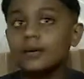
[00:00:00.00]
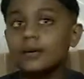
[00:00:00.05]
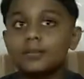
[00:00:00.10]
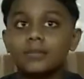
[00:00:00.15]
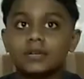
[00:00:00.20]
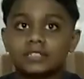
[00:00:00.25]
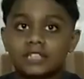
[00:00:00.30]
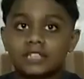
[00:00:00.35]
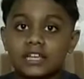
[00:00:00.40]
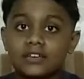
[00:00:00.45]

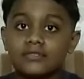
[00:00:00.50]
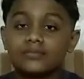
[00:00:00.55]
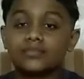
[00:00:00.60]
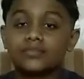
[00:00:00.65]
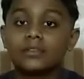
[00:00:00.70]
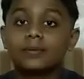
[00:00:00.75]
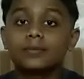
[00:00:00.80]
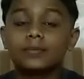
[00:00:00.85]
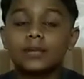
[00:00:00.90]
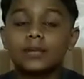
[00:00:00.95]
But if
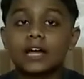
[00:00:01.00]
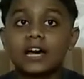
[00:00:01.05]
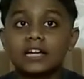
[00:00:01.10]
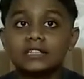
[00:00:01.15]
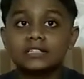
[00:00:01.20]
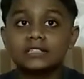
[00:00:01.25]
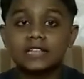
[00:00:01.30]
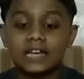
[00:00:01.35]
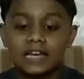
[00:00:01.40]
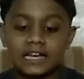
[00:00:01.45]
the
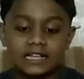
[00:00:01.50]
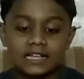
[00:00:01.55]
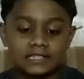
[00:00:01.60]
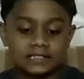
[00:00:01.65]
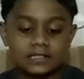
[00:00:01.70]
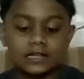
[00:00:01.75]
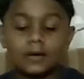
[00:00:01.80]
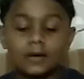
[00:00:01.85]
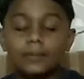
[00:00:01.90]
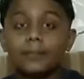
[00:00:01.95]
plant has
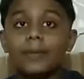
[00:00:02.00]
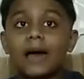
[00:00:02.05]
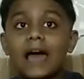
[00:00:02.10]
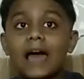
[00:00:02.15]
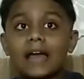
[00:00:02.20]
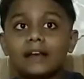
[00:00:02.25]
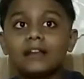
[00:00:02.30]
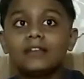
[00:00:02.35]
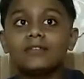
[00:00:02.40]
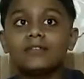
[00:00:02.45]
a
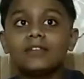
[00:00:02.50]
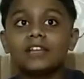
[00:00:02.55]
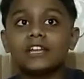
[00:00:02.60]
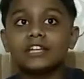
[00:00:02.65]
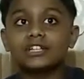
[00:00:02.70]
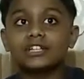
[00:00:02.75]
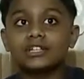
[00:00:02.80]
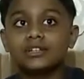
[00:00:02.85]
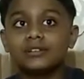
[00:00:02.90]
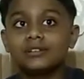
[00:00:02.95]
parallel
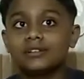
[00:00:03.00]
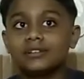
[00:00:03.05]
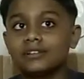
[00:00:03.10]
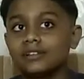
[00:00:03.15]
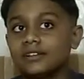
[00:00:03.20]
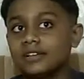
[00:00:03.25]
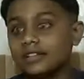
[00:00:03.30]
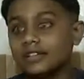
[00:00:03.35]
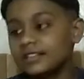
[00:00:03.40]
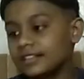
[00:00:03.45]
venation,
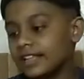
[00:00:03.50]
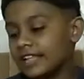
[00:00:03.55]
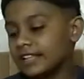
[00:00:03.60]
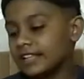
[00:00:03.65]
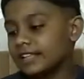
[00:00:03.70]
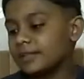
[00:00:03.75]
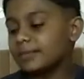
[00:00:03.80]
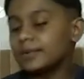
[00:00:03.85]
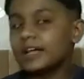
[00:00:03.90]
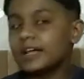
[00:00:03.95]
then
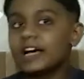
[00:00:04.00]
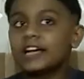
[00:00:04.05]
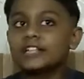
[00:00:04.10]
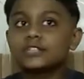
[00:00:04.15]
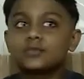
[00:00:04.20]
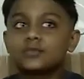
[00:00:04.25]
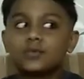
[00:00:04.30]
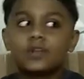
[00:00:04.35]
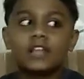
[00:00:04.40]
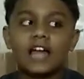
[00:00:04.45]
the
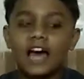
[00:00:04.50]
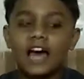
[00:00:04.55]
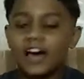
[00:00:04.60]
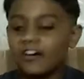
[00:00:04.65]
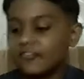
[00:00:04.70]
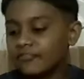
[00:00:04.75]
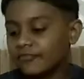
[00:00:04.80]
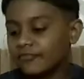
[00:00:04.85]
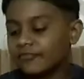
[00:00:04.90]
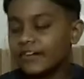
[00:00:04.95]
plant will
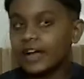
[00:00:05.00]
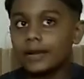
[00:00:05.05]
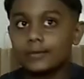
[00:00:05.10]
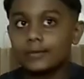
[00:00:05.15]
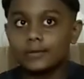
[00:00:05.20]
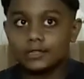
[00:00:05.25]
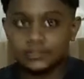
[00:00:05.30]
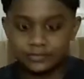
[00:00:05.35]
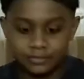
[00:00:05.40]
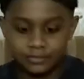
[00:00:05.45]
have
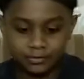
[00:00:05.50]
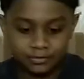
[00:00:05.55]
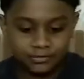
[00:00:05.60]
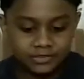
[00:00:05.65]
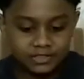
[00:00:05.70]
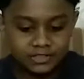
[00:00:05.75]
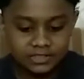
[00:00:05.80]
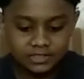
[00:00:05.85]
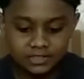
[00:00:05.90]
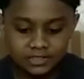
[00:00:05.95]
fibrous
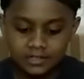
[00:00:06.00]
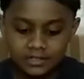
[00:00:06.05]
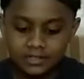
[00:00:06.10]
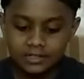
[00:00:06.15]
roots.